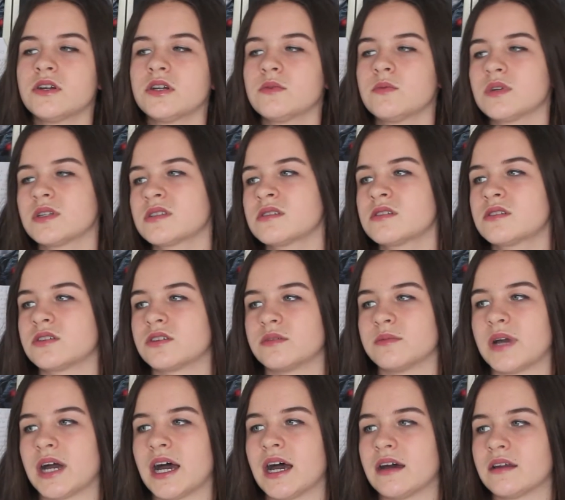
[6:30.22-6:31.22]
it wasn't too
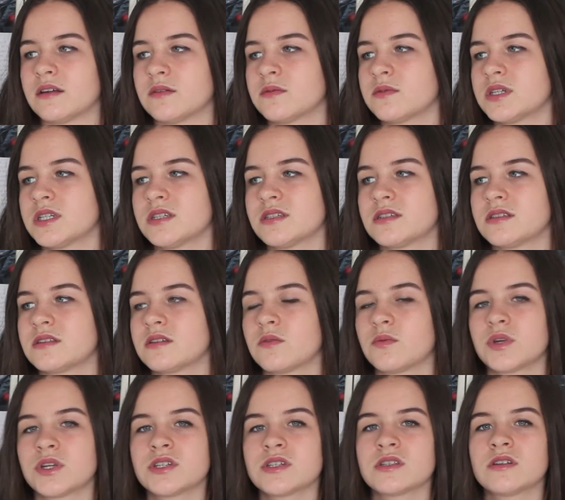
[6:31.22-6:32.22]
bad. We're
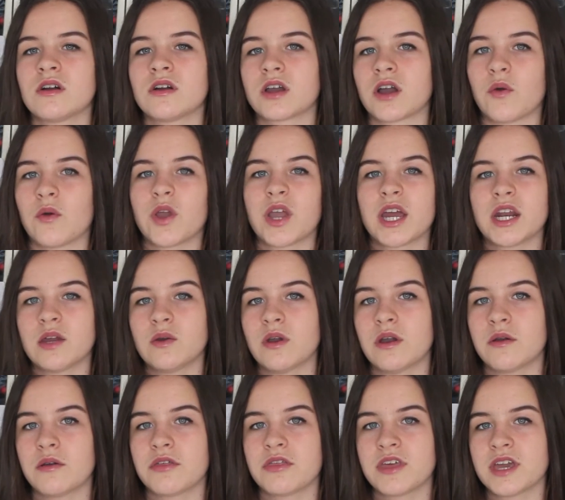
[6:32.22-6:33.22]
just not going anywhere
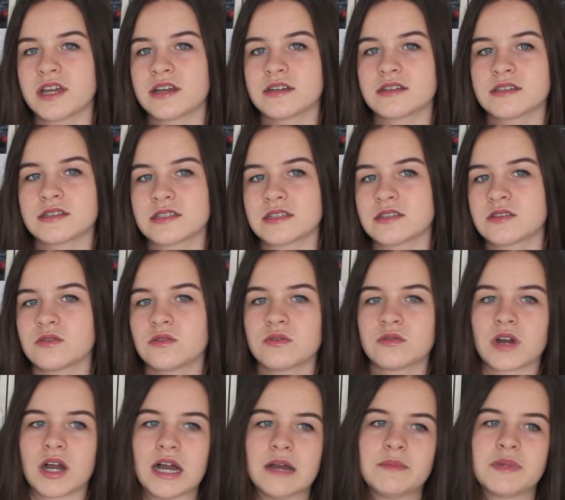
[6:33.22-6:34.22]
with things. It's
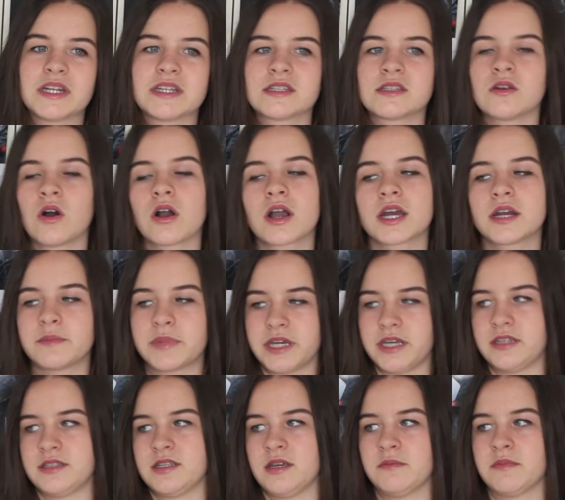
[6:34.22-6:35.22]
alright, but it's not going to
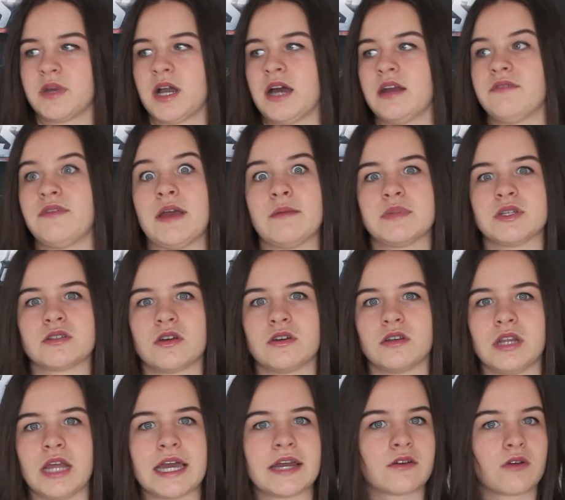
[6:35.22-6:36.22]
be some kind of episode
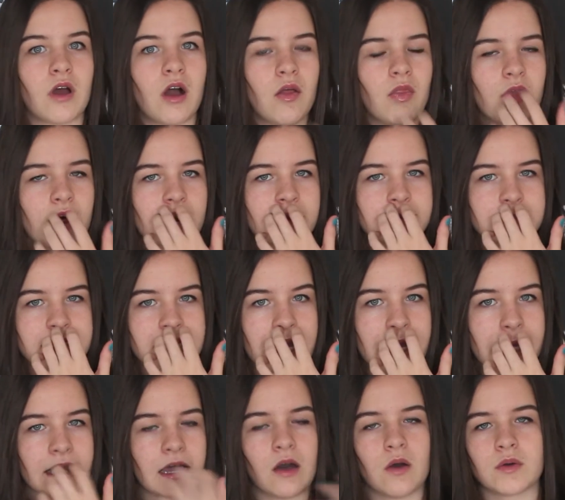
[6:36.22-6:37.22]
later on that I'm
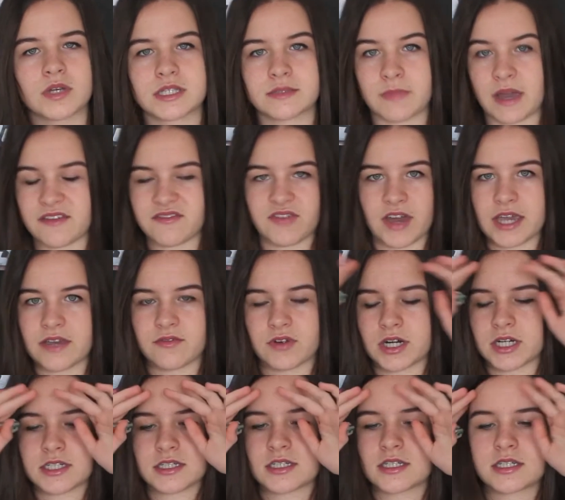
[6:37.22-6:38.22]
saying, oh, it's my
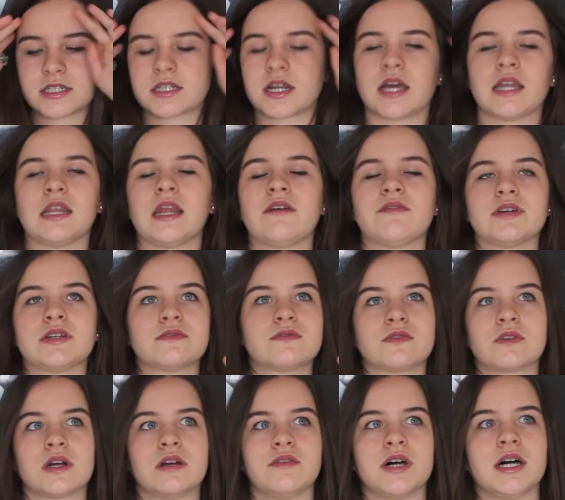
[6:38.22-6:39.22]
favourite, I love it
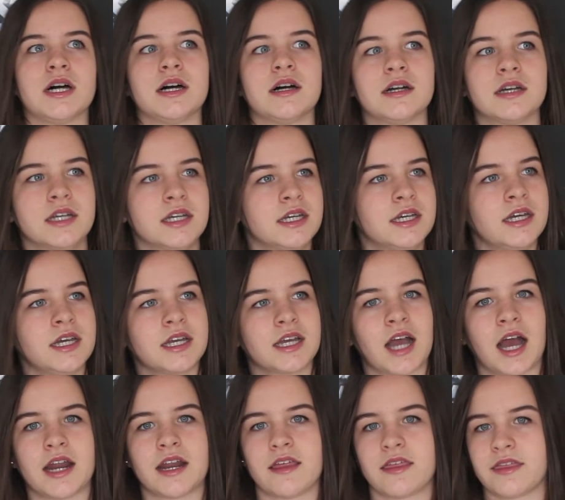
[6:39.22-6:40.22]
forever
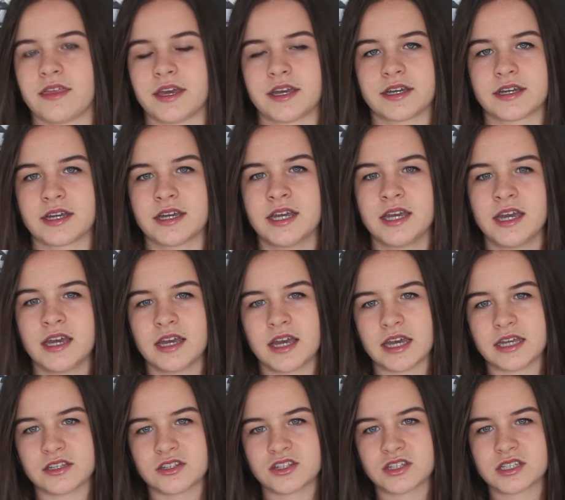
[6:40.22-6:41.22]
kind of thing.
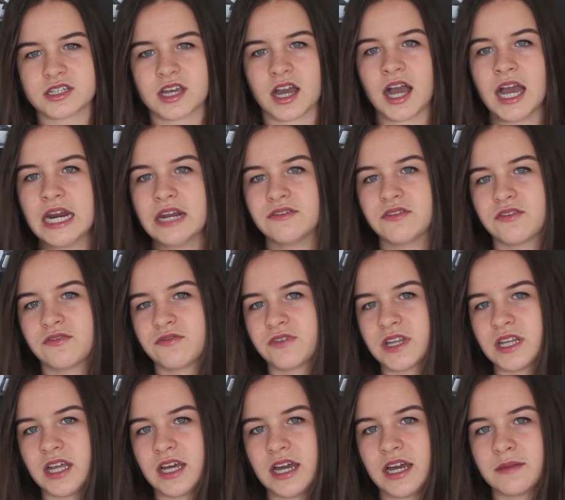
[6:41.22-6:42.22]
It's just kind of a
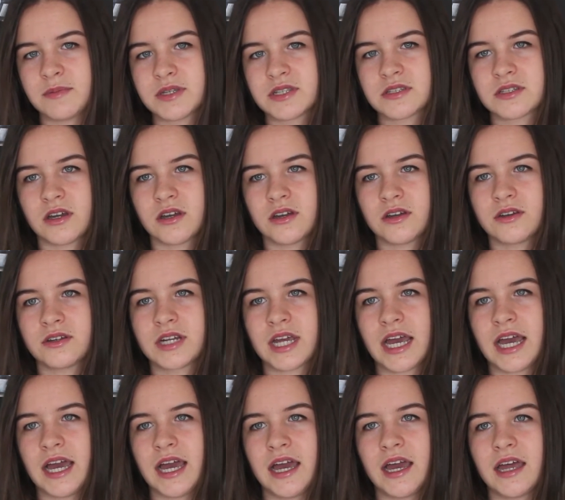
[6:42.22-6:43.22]
filler episode,
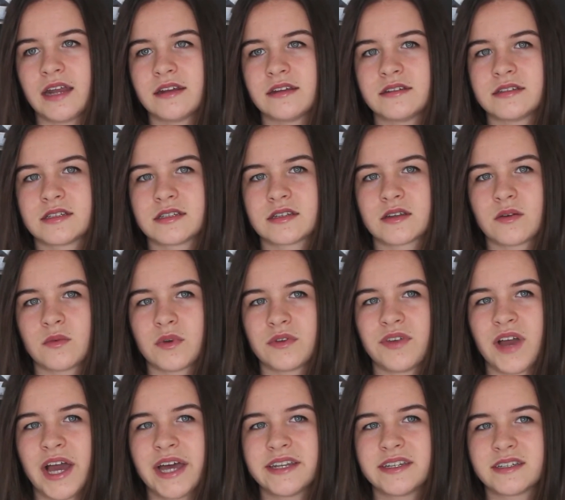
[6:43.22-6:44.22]
and we've
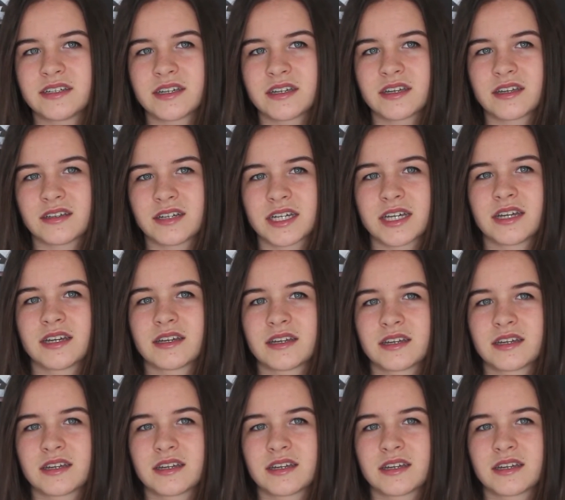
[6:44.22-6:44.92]
had like